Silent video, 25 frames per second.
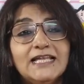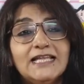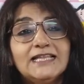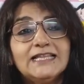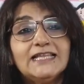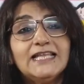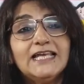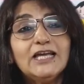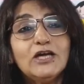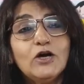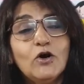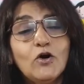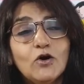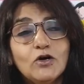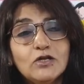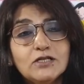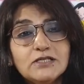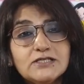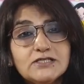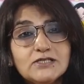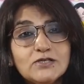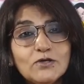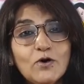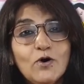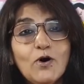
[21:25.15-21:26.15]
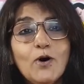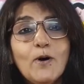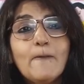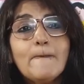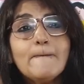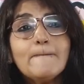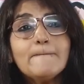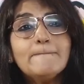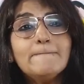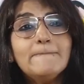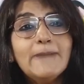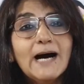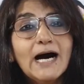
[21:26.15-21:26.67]
They also
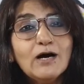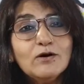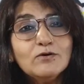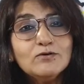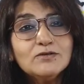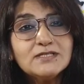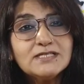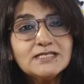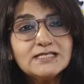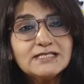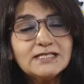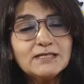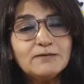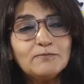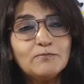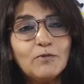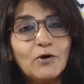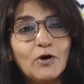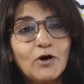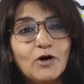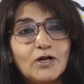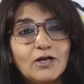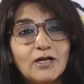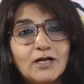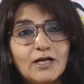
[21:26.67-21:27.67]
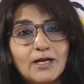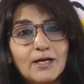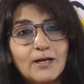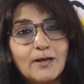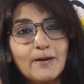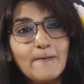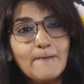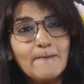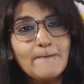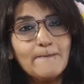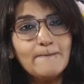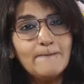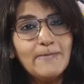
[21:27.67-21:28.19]
bounce the ball.
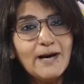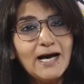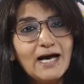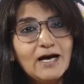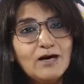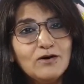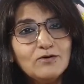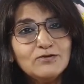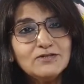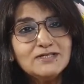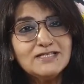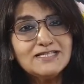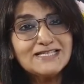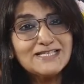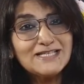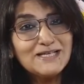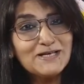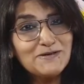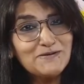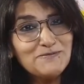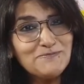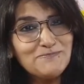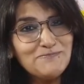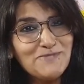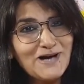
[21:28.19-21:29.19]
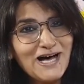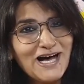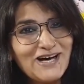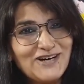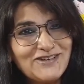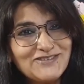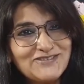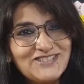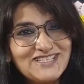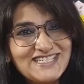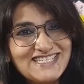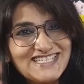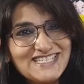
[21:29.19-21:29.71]
Bounce,
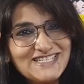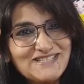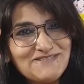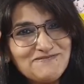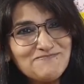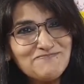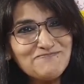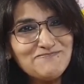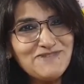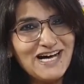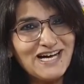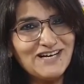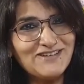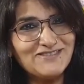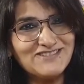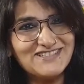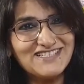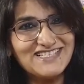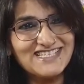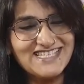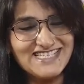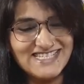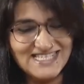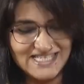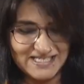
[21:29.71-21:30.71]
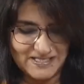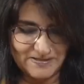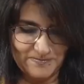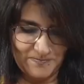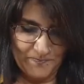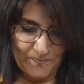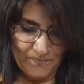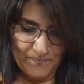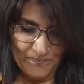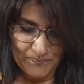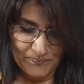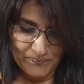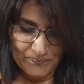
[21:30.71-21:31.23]
bounce, bounce.
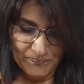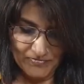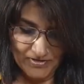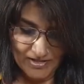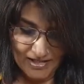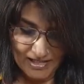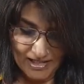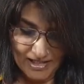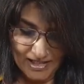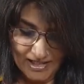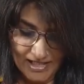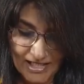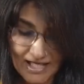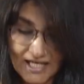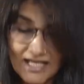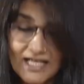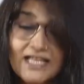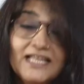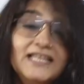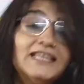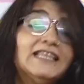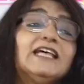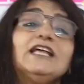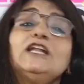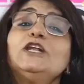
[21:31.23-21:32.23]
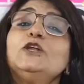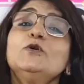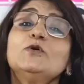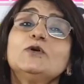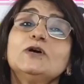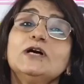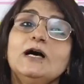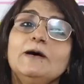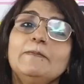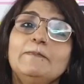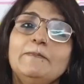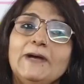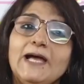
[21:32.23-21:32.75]
They
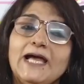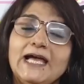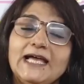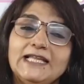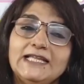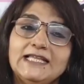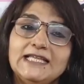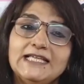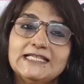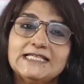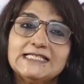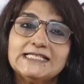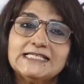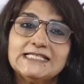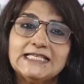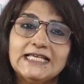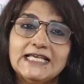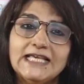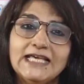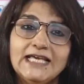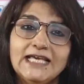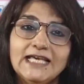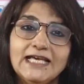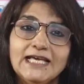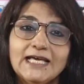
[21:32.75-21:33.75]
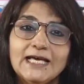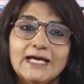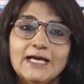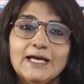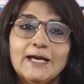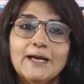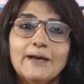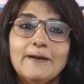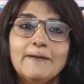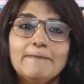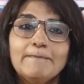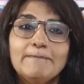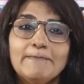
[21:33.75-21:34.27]
look up and they see
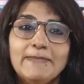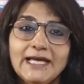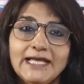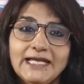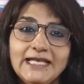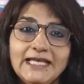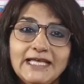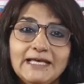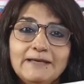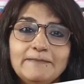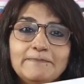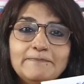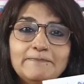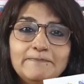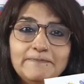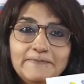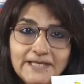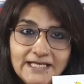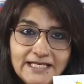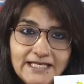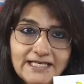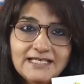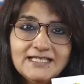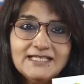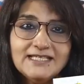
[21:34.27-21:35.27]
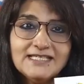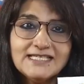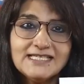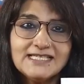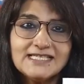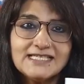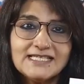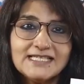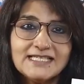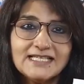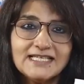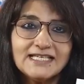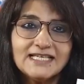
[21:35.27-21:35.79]
many
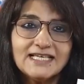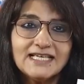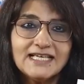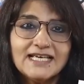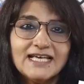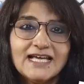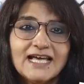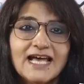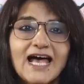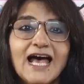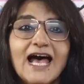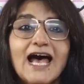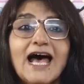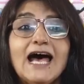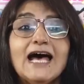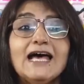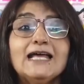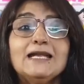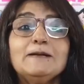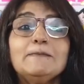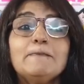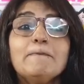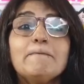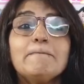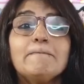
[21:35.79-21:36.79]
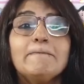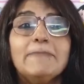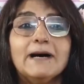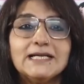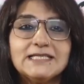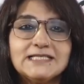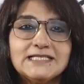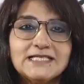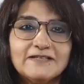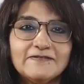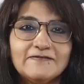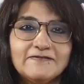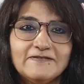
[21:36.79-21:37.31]
bees and
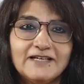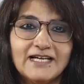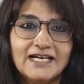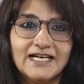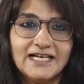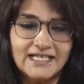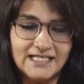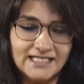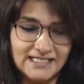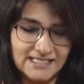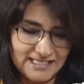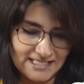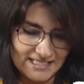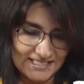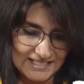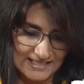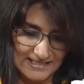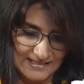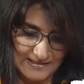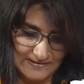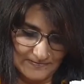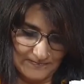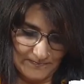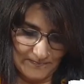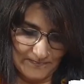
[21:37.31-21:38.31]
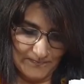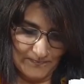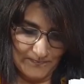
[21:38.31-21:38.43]
butterflies.